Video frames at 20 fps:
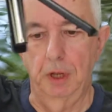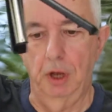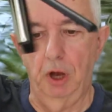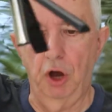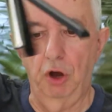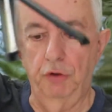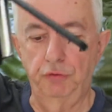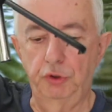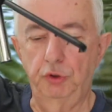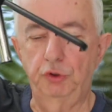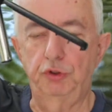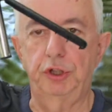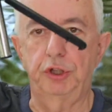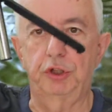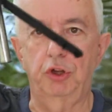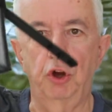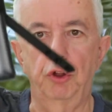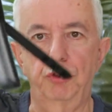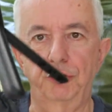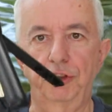I've usually
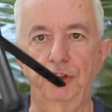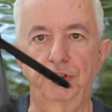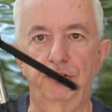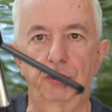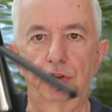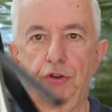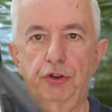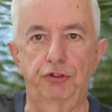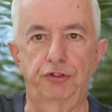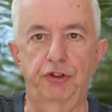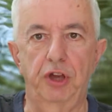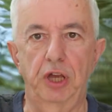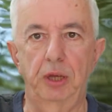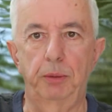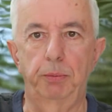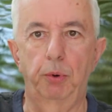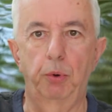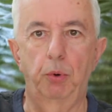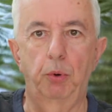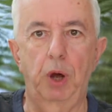got this on the
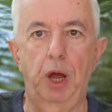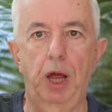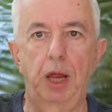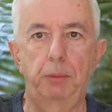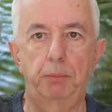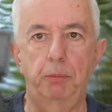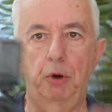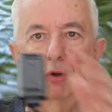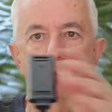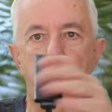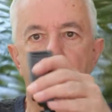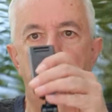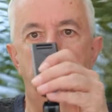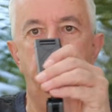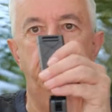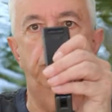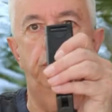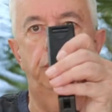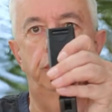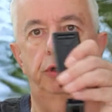table and my
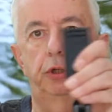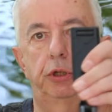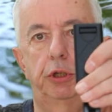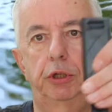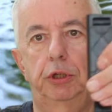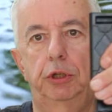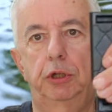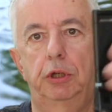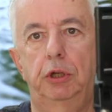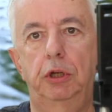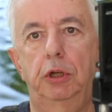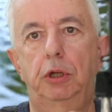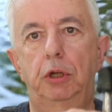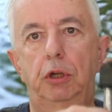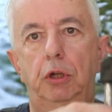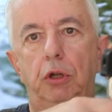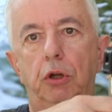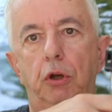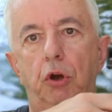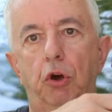phone
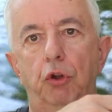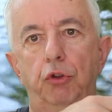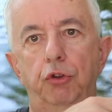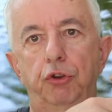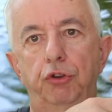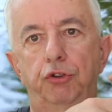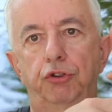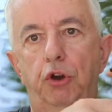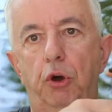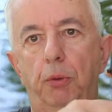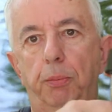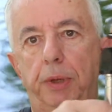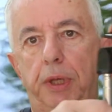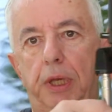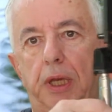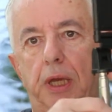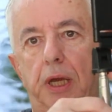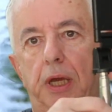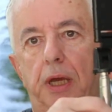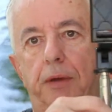on the top
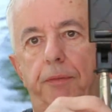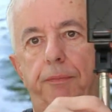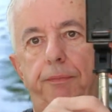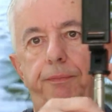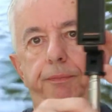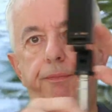here,